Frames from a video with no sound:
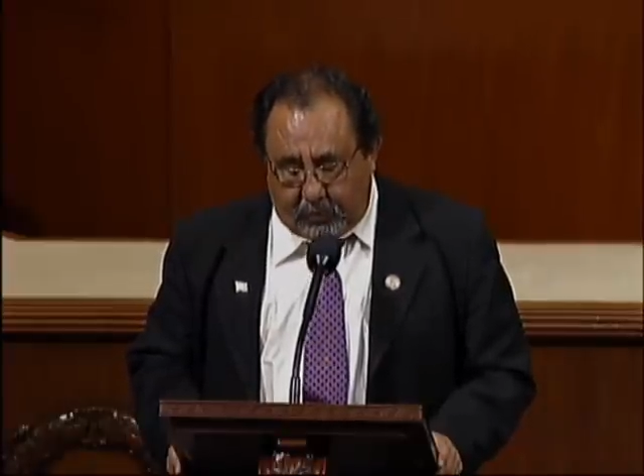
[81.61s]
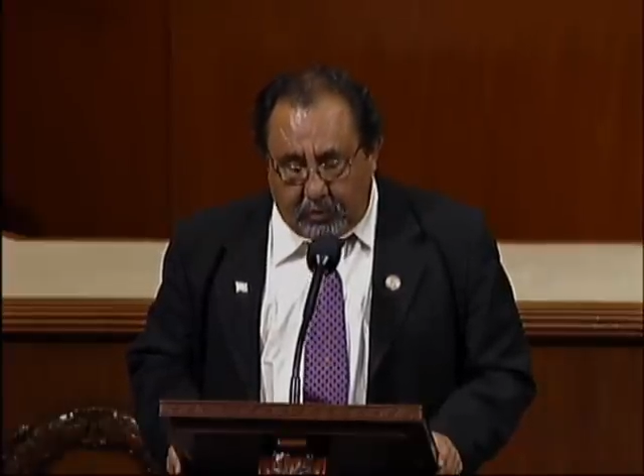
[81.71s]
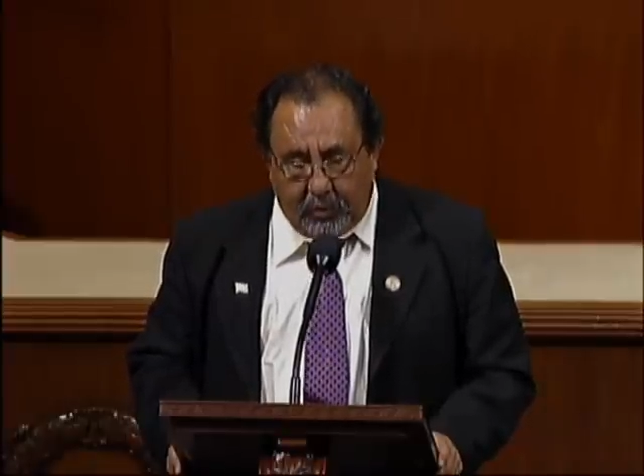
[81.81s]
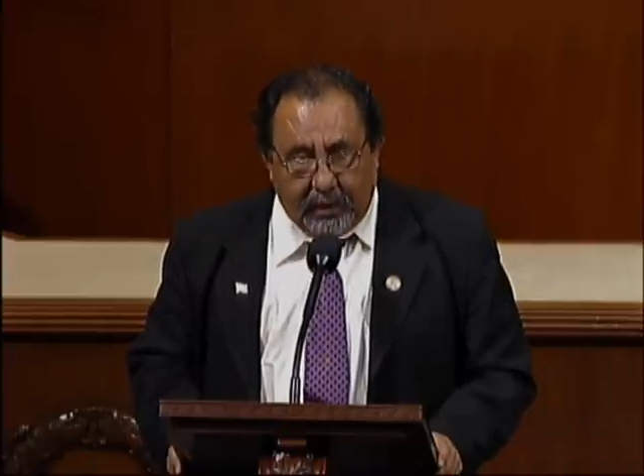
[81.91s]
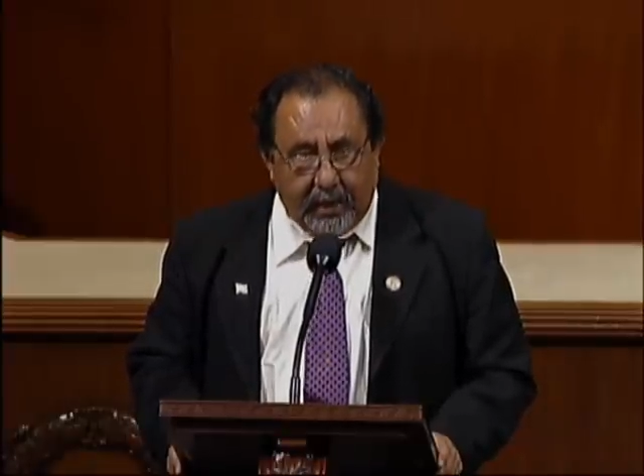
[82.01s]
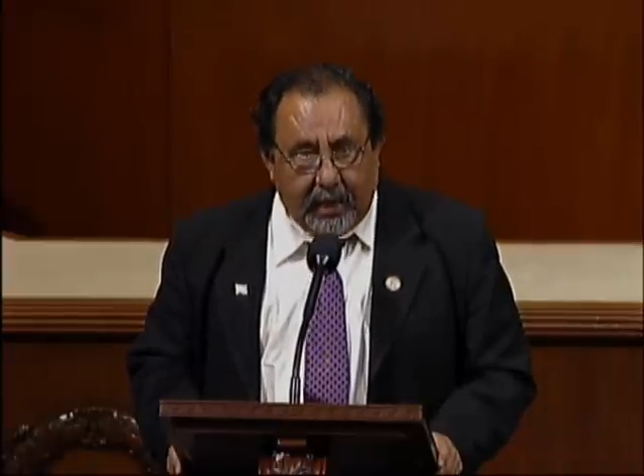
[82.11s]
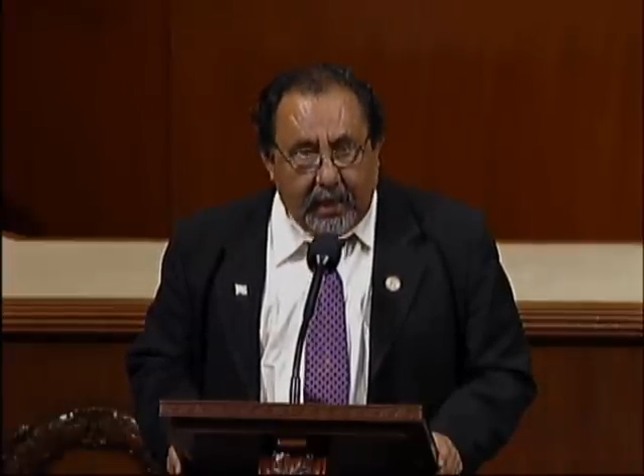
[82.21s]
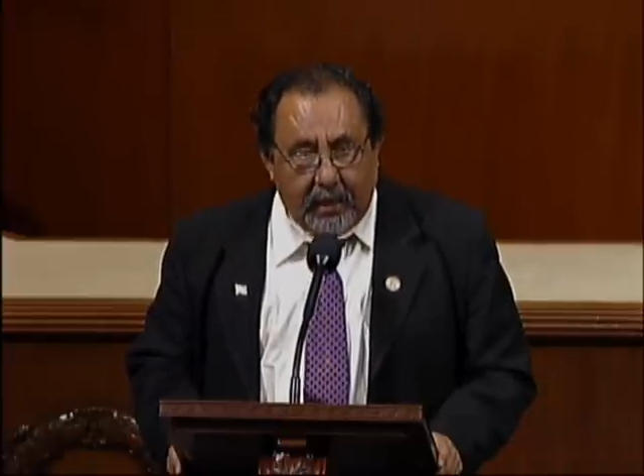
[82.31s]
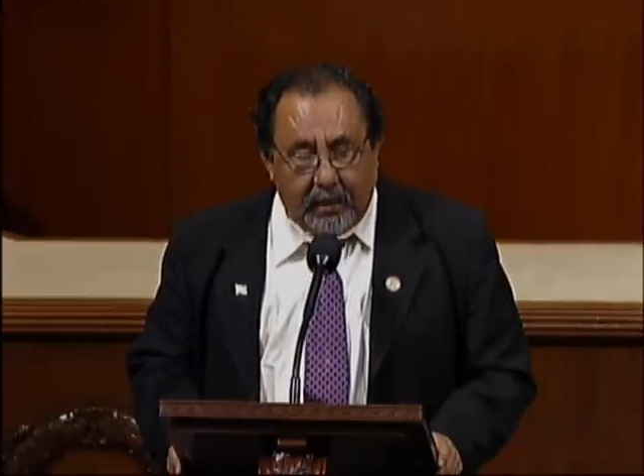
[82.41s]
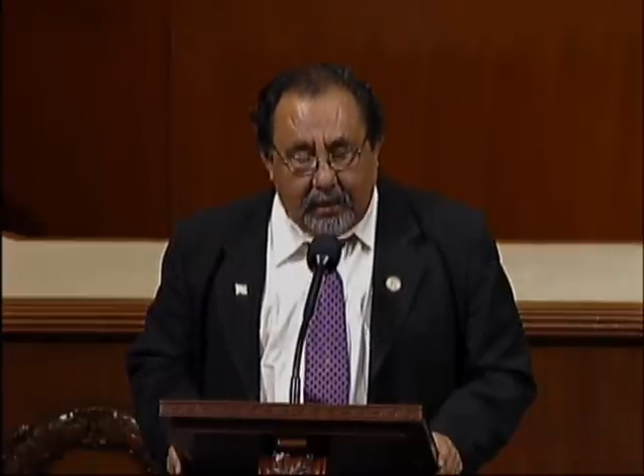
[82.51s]
To
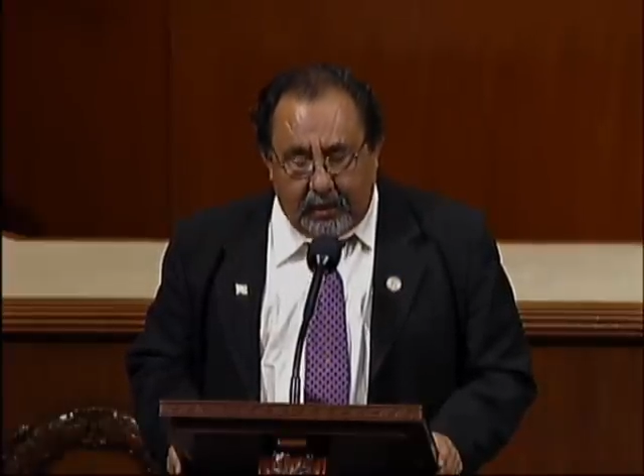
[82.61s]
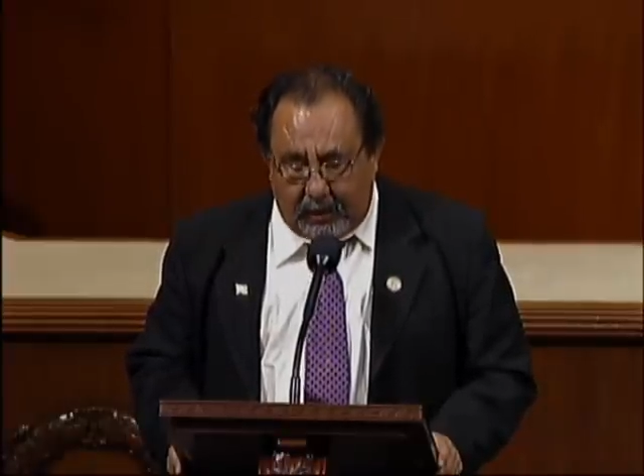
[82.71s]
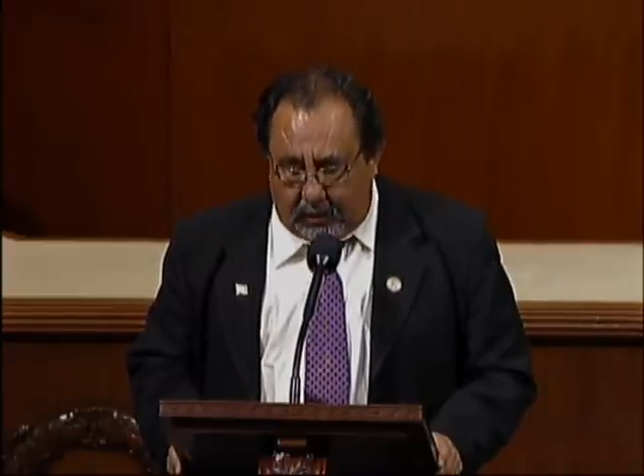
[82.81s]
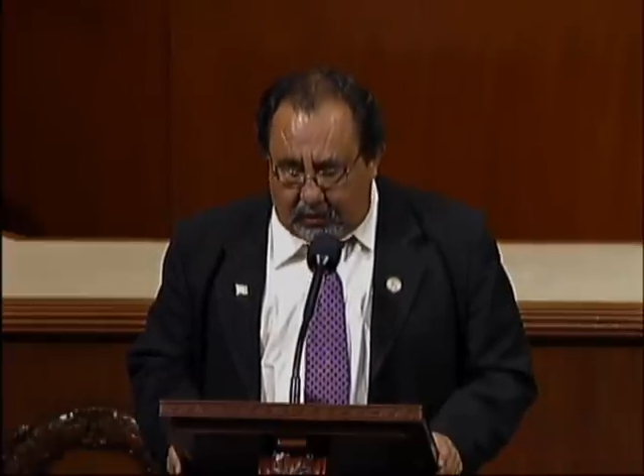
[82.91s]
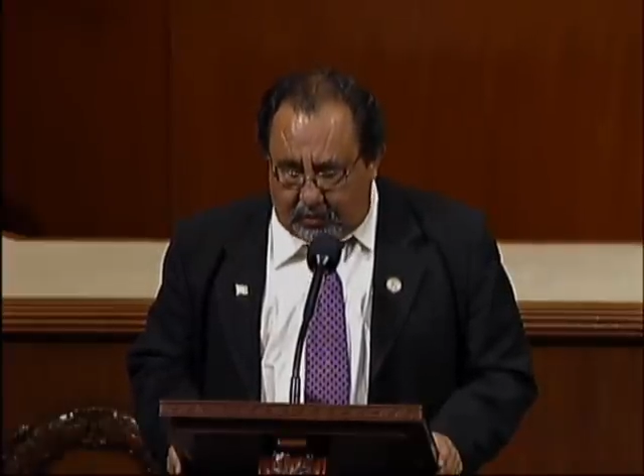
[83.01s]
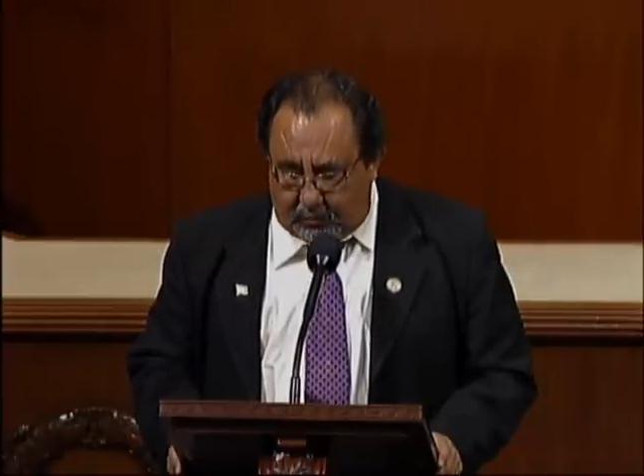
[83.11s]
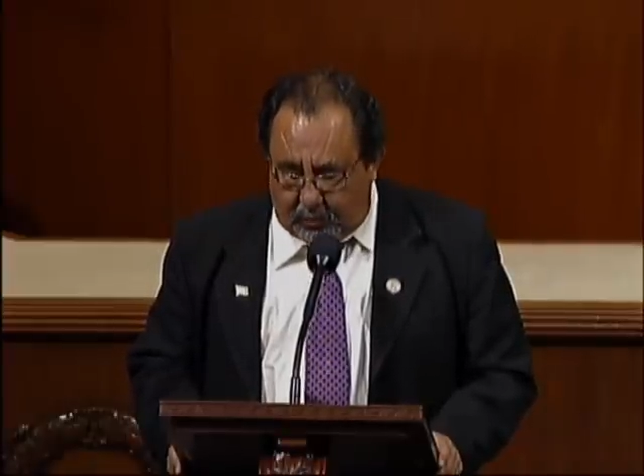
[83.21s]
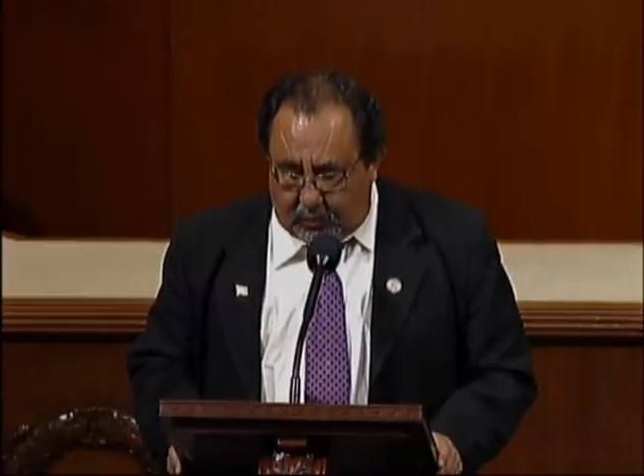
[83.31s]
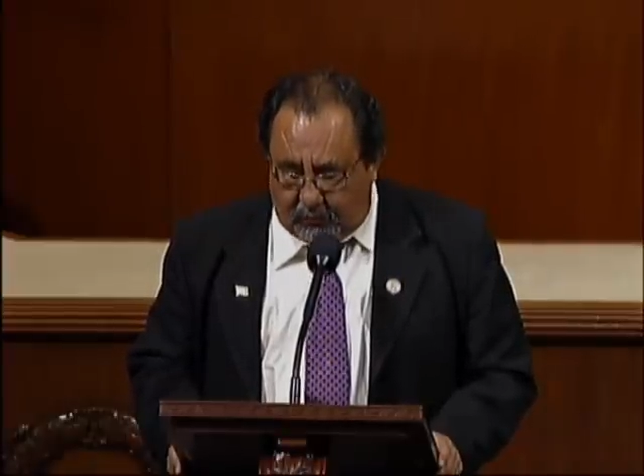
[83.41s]
deny an eligible